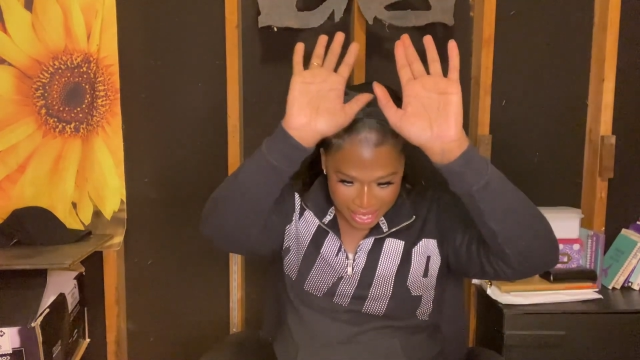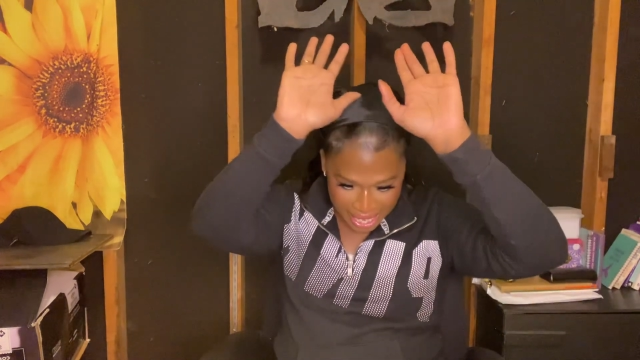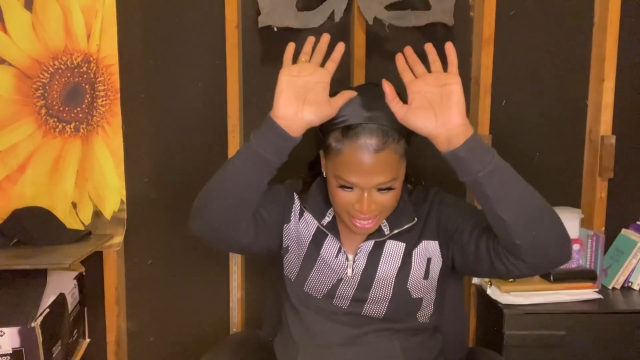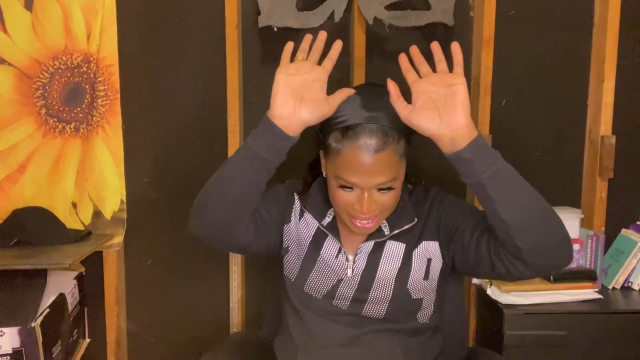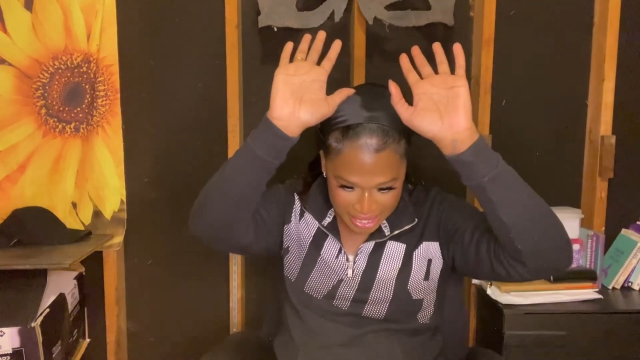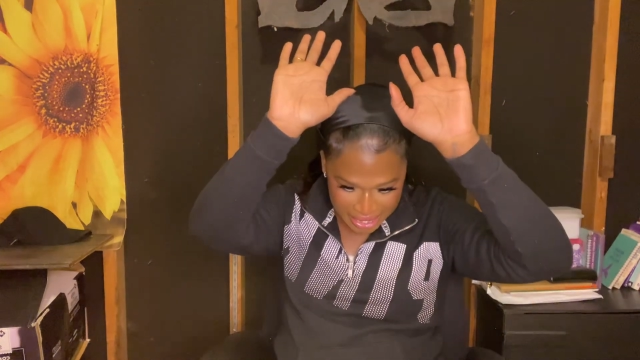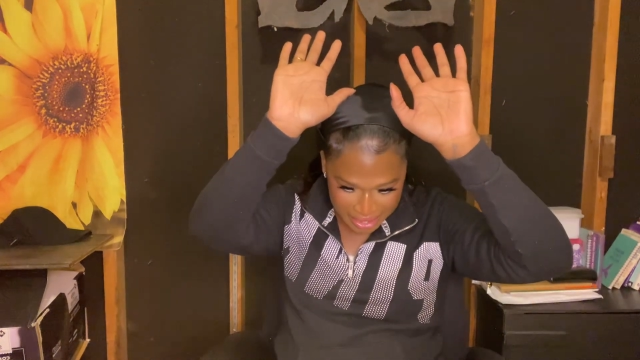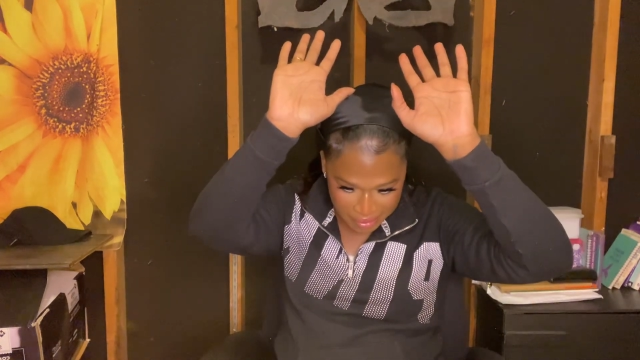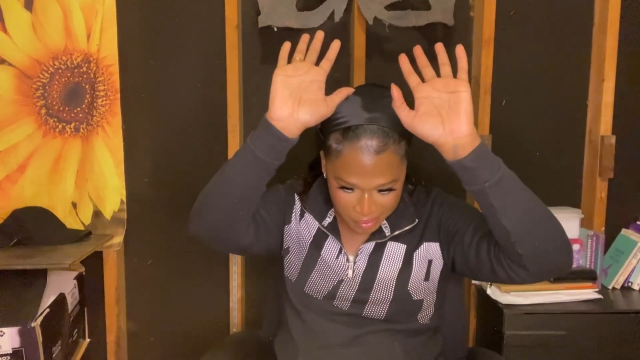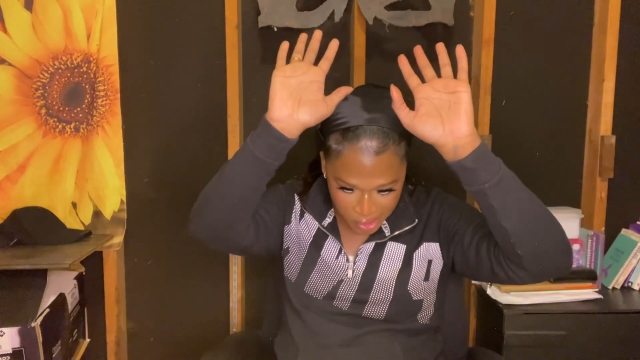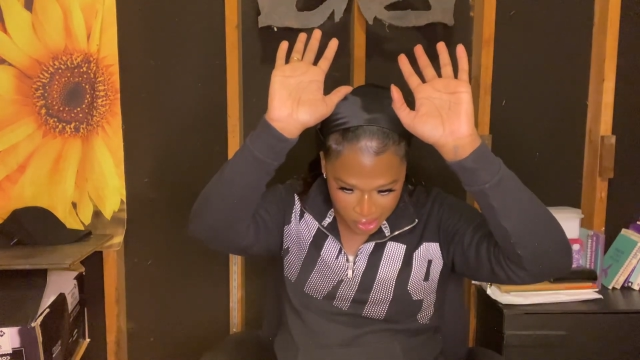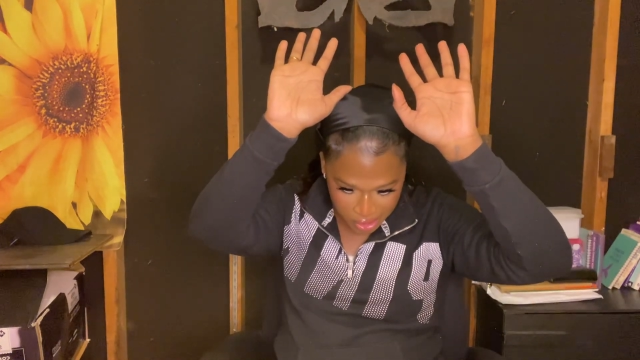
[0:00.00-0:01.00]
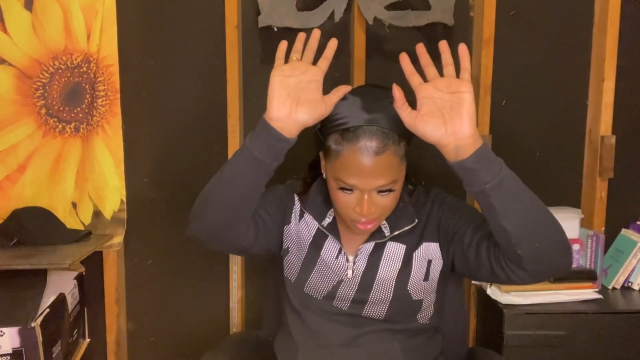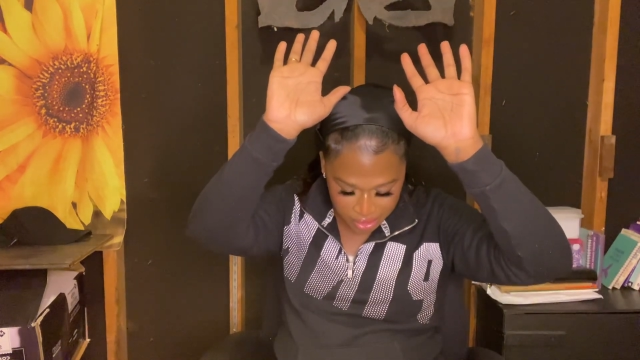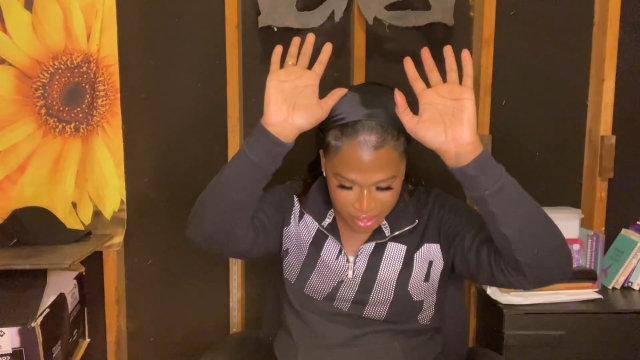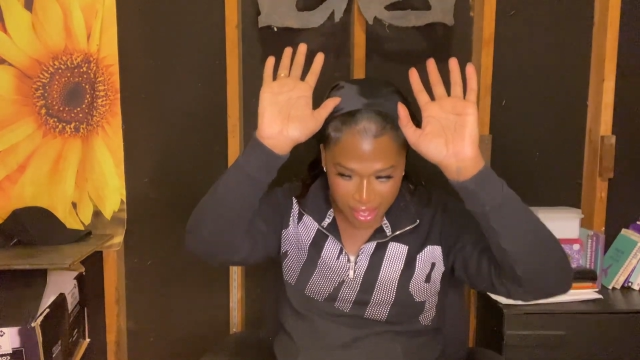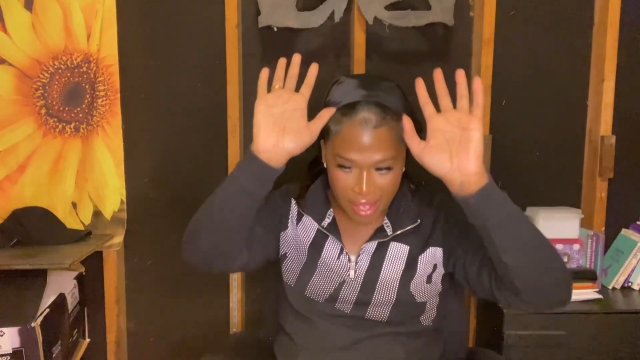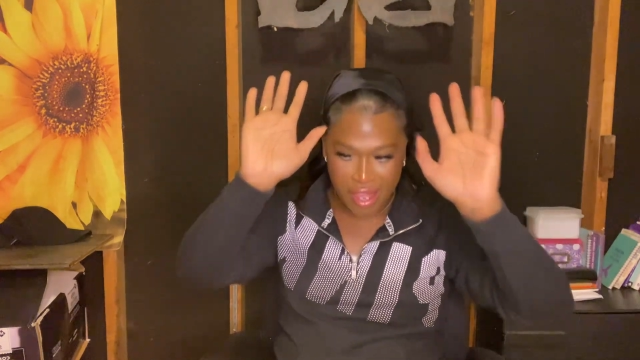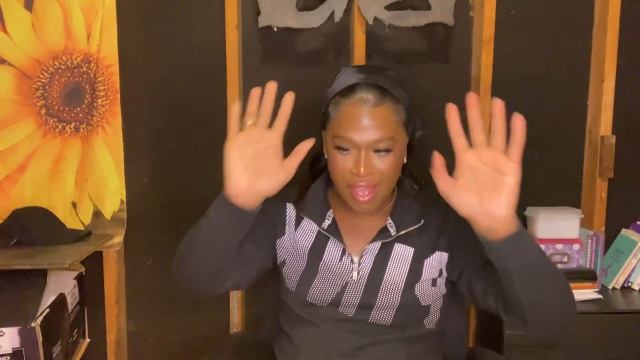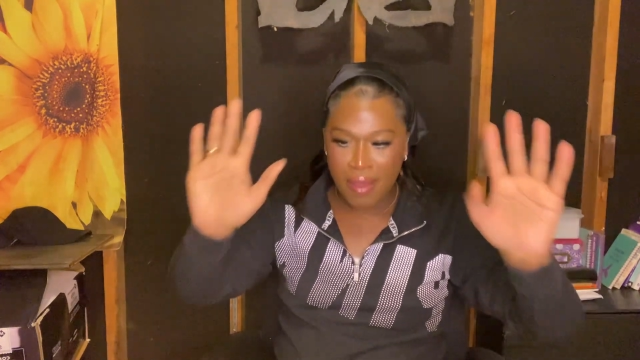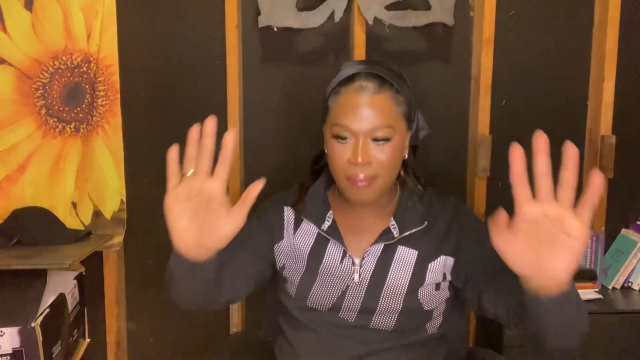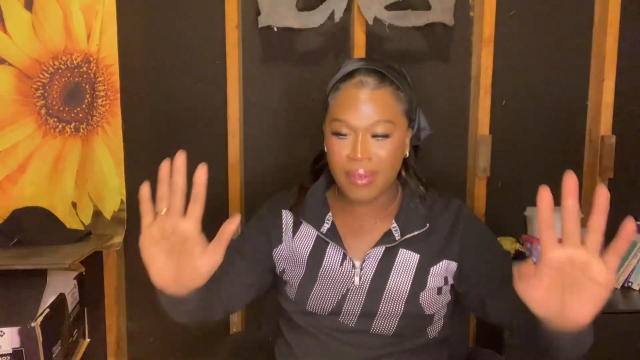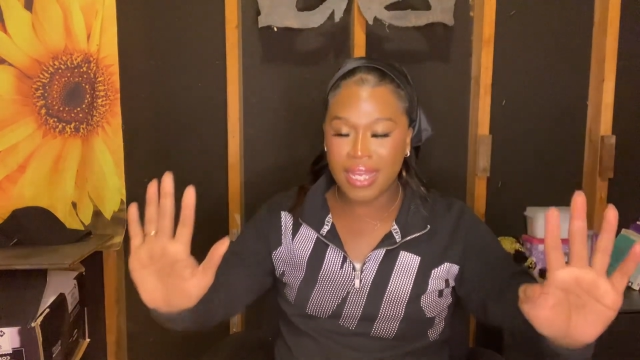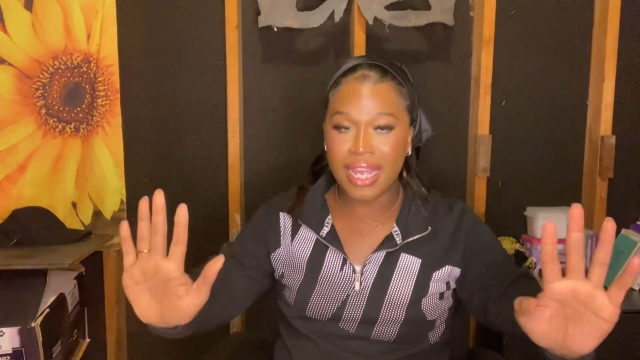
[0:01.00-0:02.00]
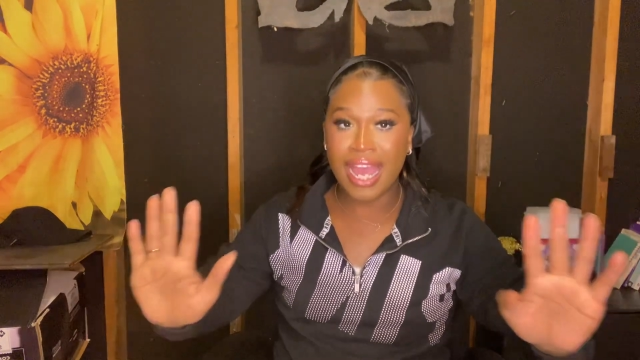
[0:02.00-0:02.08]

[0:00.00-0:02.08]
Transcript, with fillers: I did nothing wrong but